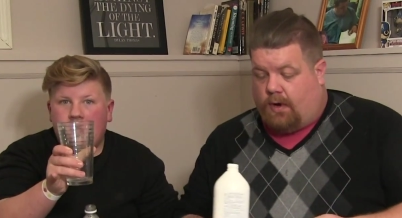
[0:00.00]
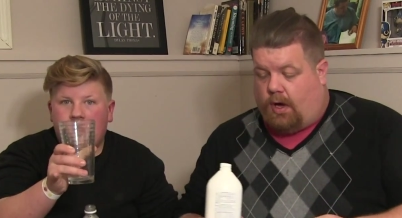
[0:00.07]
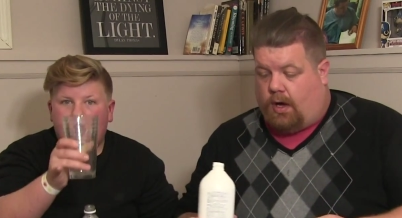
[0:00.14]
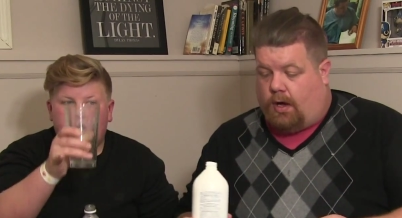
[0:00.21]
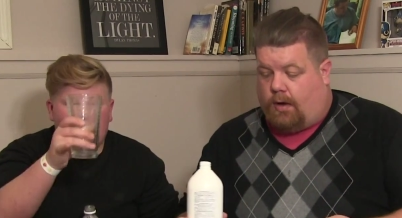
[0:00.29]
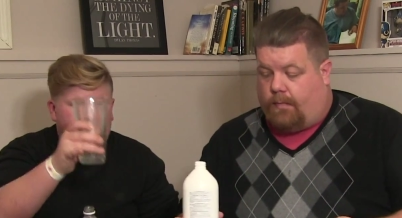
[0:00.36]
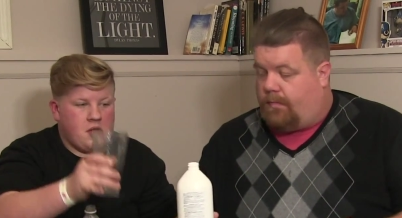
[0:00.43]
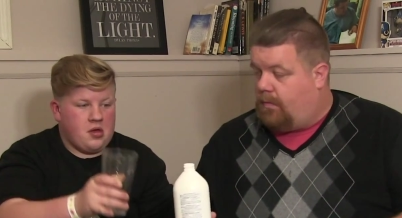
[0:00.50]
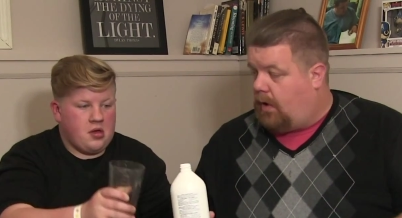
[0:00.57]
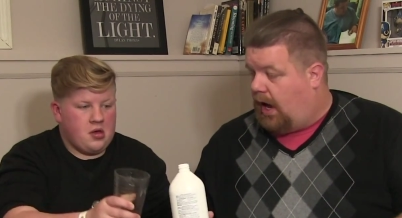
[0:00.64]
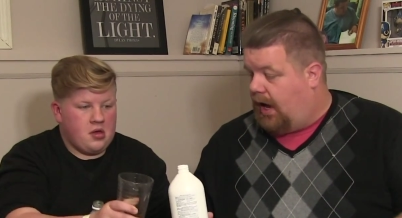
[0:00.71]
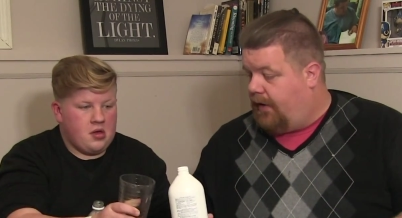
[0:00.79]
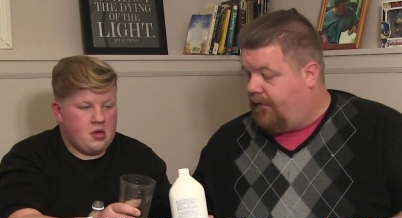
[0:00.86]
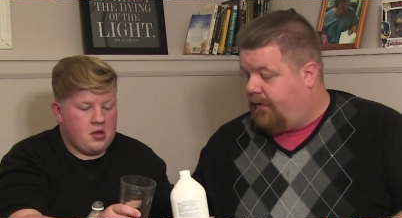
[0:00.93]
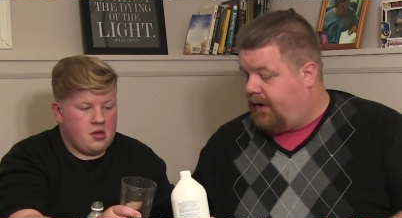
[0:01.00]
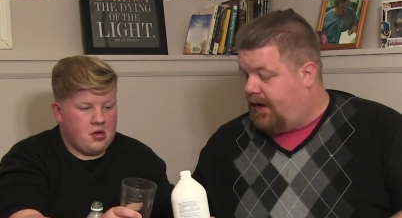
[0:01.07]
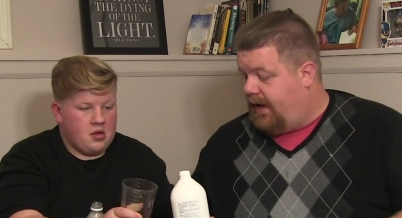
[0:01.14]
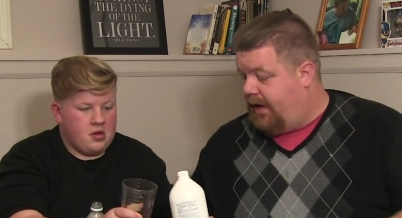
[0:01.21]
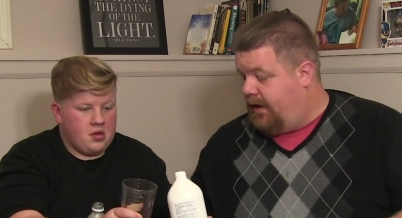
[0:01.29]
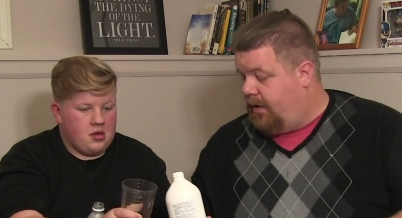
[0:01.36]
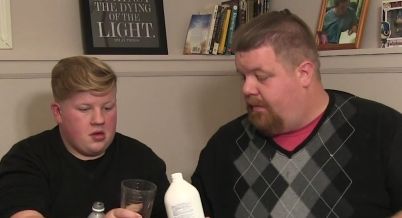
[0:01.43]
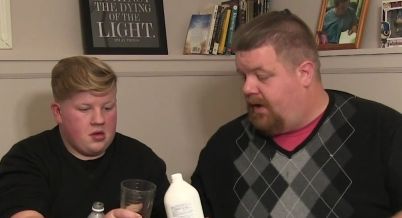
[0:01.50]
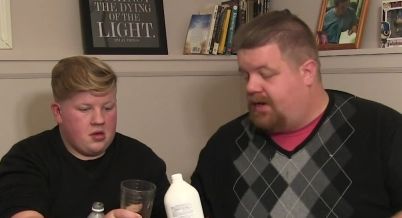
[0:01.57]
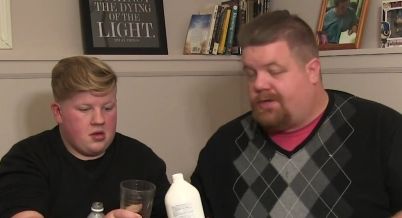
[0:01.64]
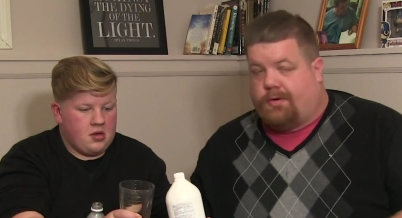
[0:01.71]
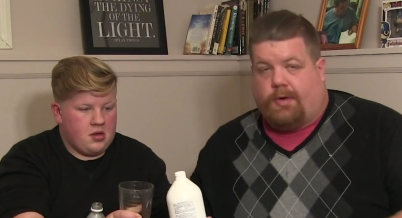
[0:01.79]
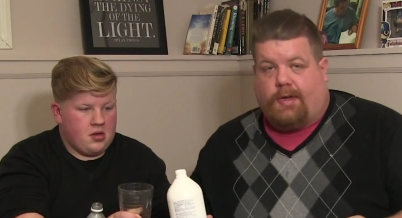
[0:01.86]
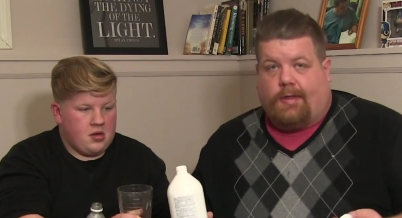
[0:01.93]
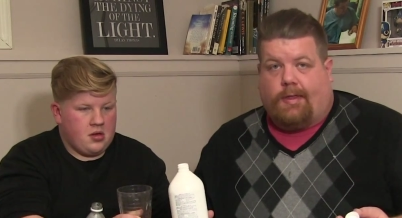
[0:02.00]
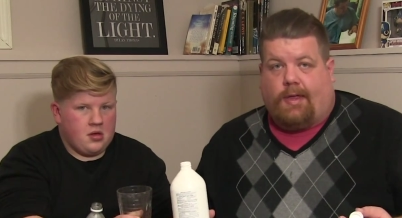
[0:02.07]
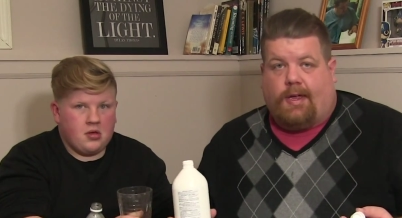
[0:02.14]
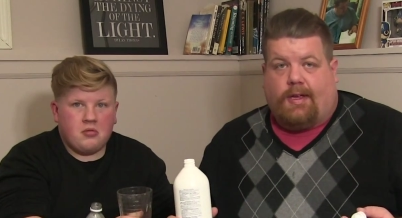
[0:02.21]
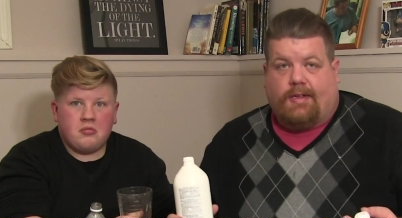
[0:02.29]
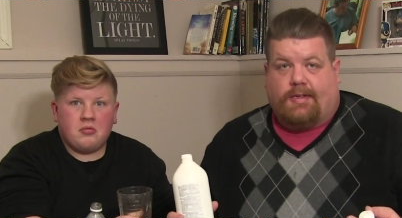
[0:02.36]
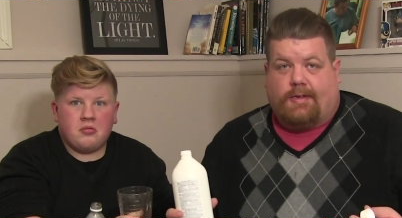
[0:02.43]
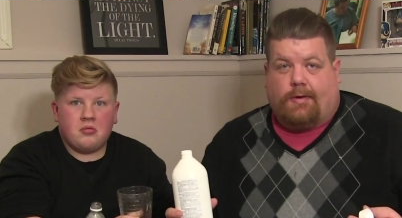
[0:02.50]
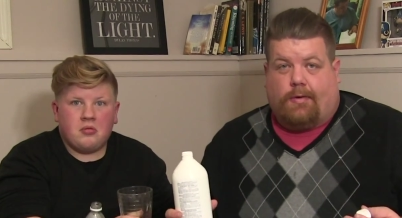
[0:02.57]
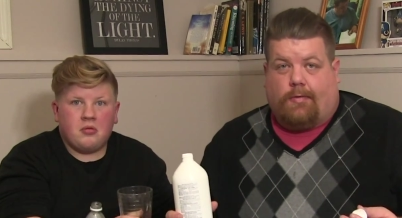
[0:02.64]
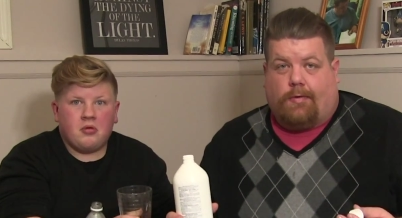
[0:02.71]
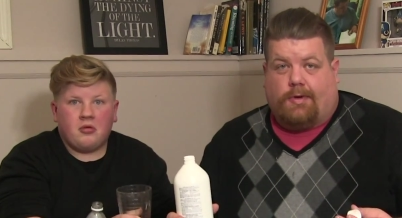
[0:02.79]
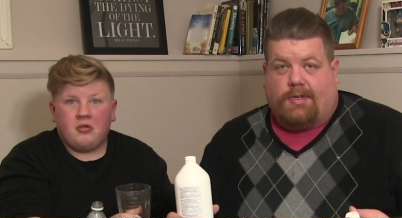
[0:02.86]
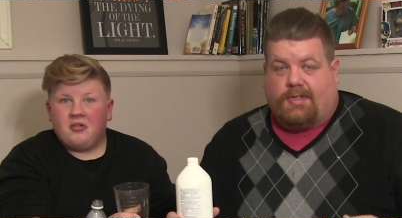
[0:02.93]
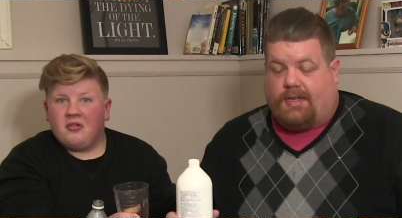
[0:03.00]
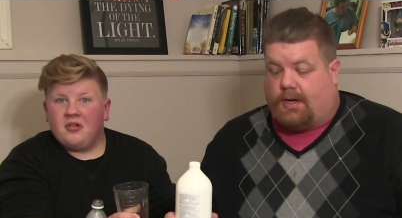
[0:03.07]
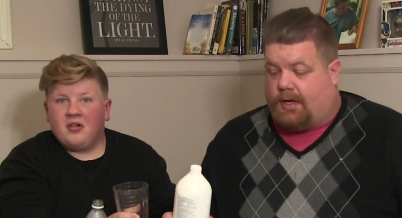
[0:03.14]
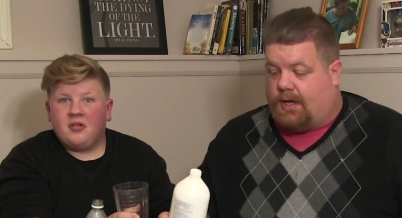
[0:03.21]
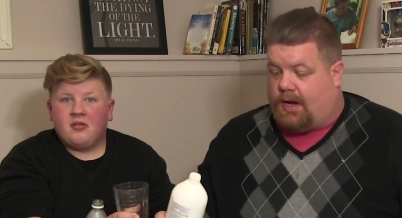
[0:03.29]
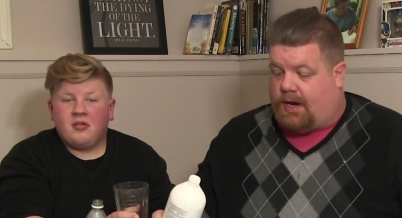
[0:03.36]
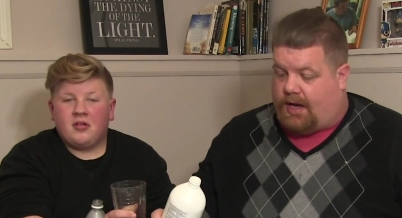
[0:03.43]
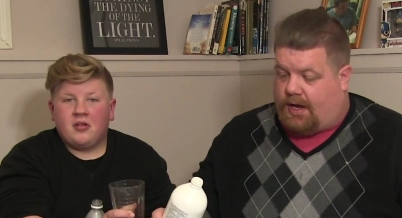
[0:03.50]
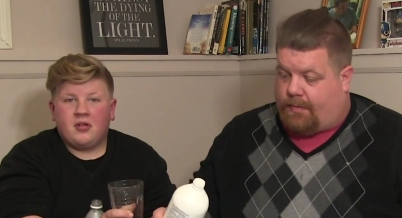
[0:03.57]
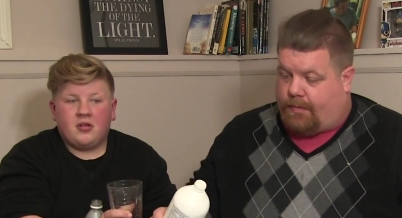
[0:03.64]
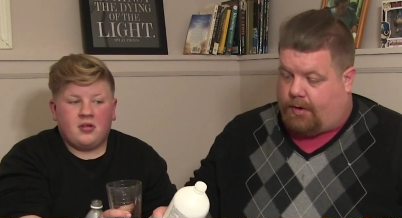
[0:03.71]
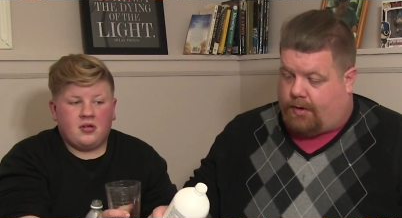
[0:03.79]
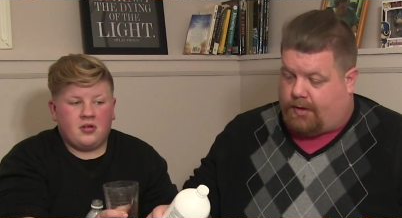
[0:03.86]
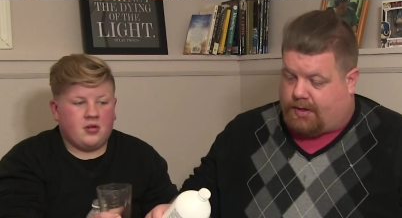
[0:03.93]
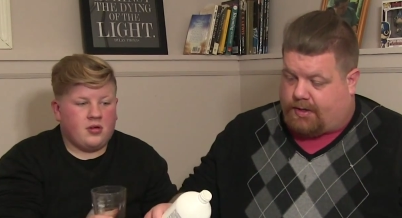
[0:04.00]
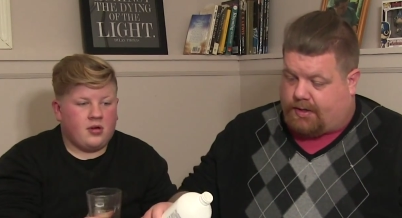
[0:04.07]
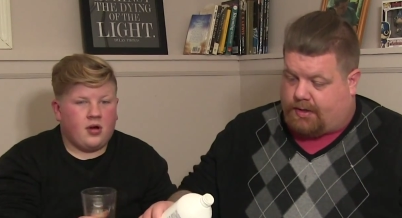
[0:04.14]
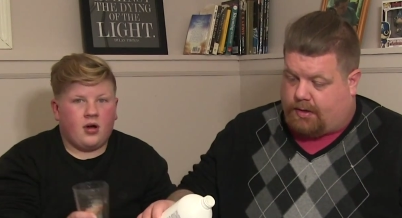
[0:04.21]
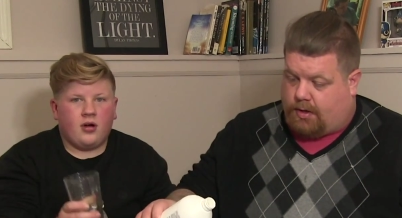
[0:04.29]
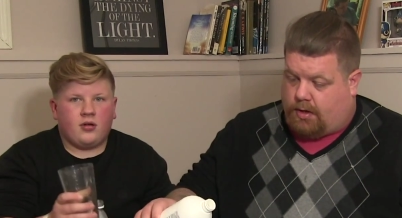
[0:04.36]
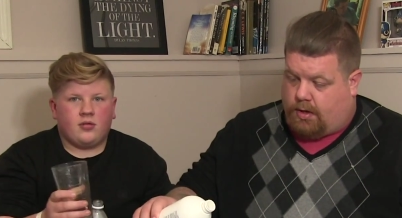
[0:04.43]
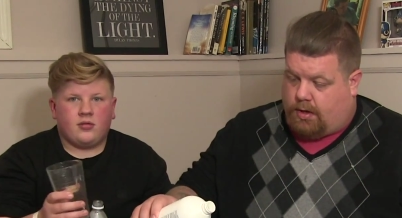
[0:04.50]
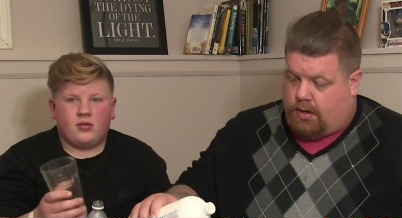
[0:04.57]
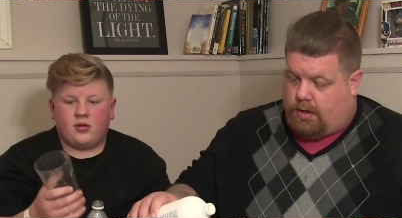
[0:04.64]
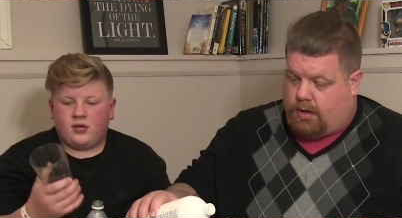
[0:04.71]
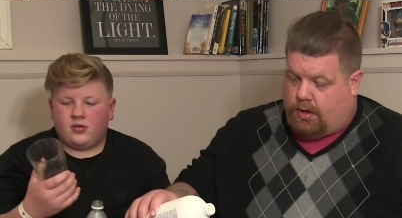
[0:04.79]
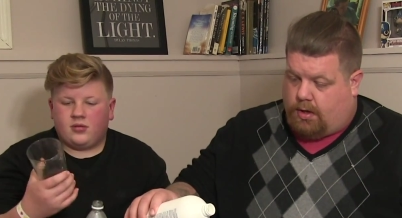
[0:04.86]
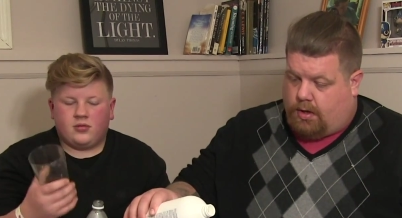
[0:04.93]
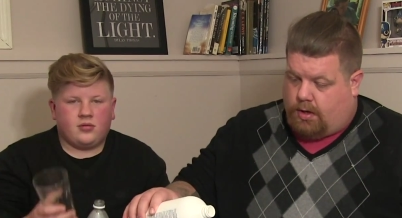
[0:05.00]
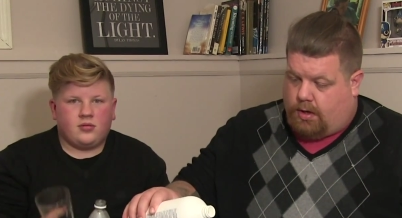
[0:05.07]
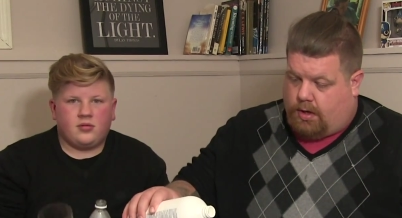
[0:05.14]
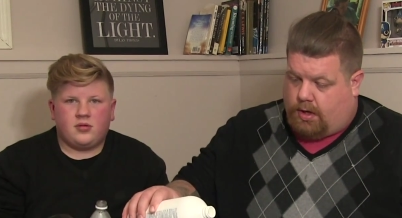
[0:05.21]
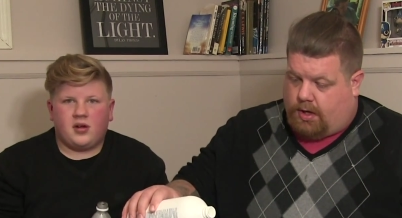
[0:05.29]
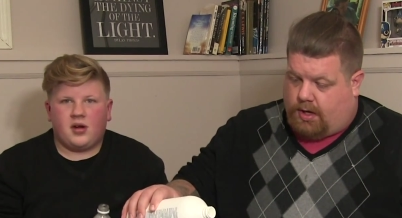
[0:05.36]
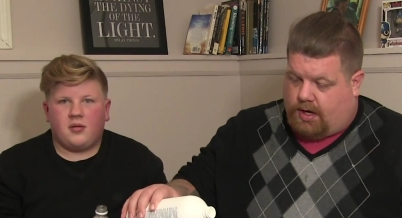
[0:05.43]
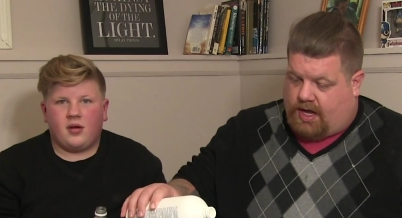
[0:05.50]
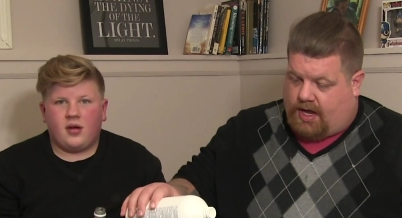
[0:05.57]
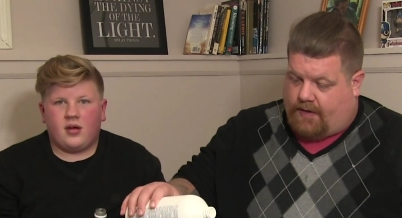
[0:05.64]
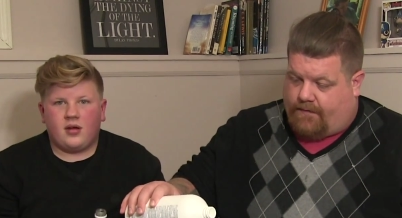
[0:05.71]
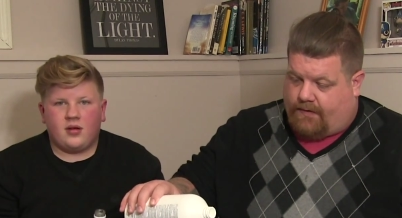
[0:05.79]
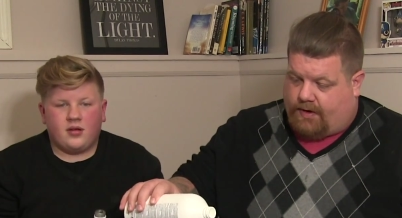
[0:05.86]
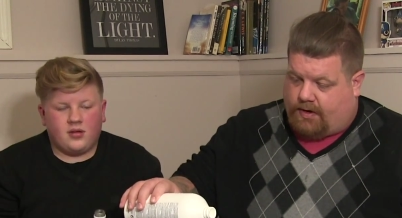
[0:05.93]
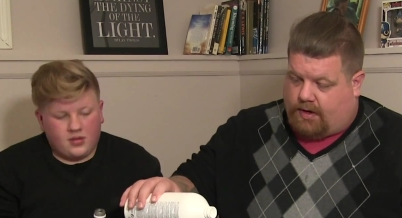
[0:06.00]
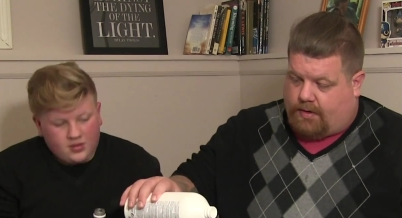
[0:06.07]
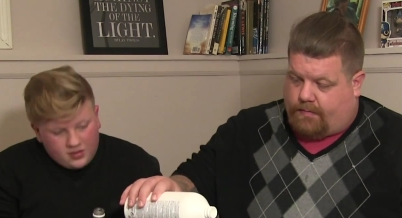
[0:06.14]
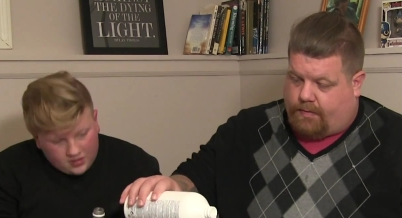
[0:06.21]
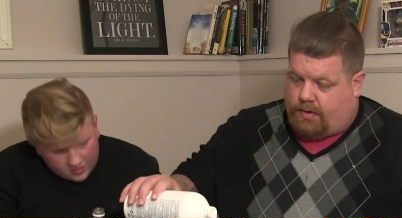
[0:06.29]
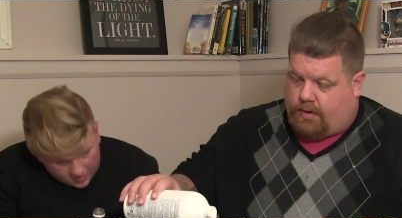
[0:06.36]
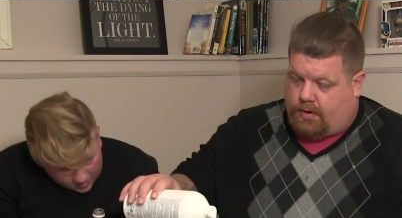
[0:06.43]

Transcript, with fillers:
Speaker 1: Um, I forgot a measuring thing, so we're just gonna kind of eyeball this. Oh. And half a cup.